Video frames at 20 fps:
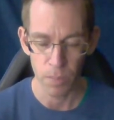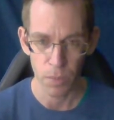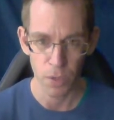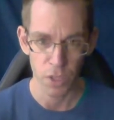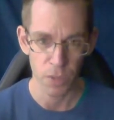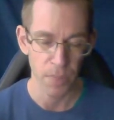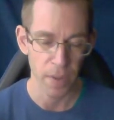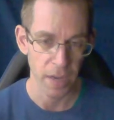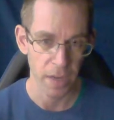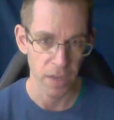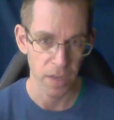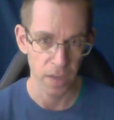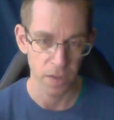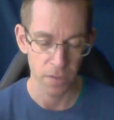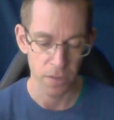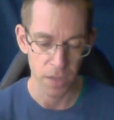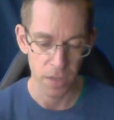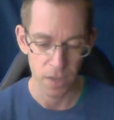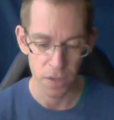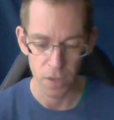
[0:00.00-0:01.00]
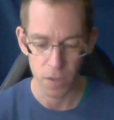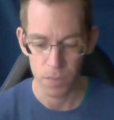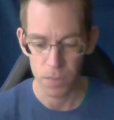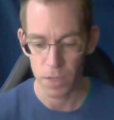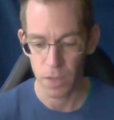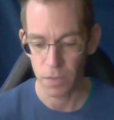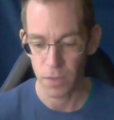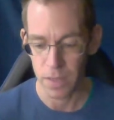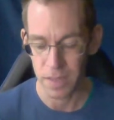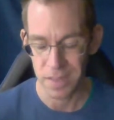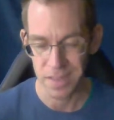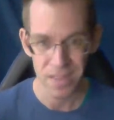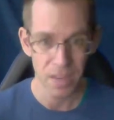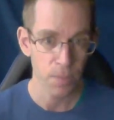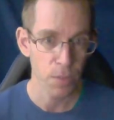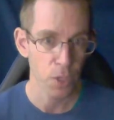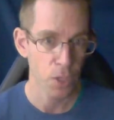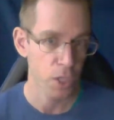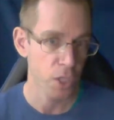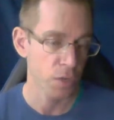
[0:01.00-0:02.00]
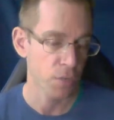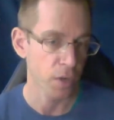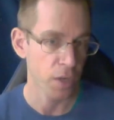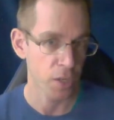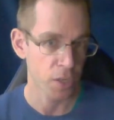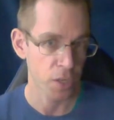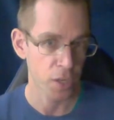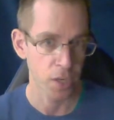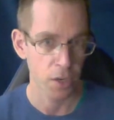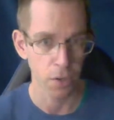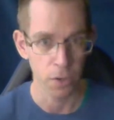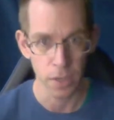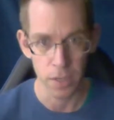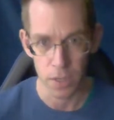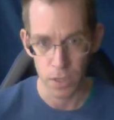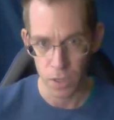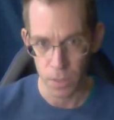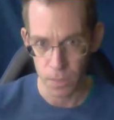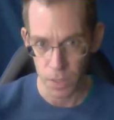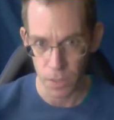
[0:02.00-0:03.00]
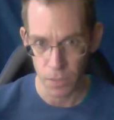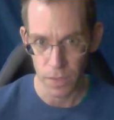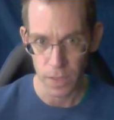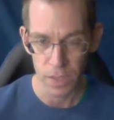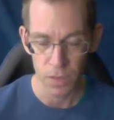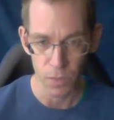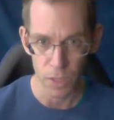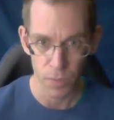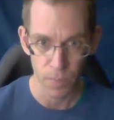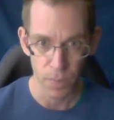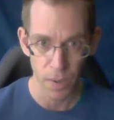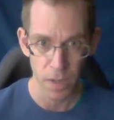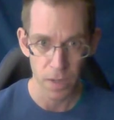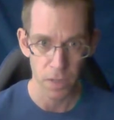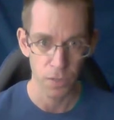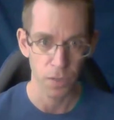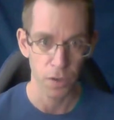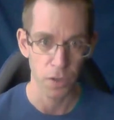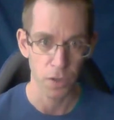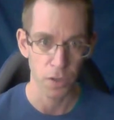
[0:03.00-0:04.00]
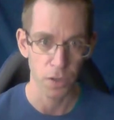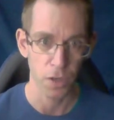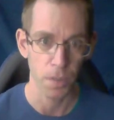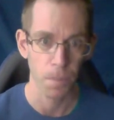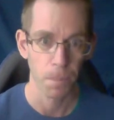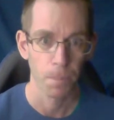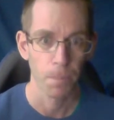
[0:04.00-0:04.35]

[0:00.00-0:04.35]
perspectives in terms of its stimulus function or in terms of its response function.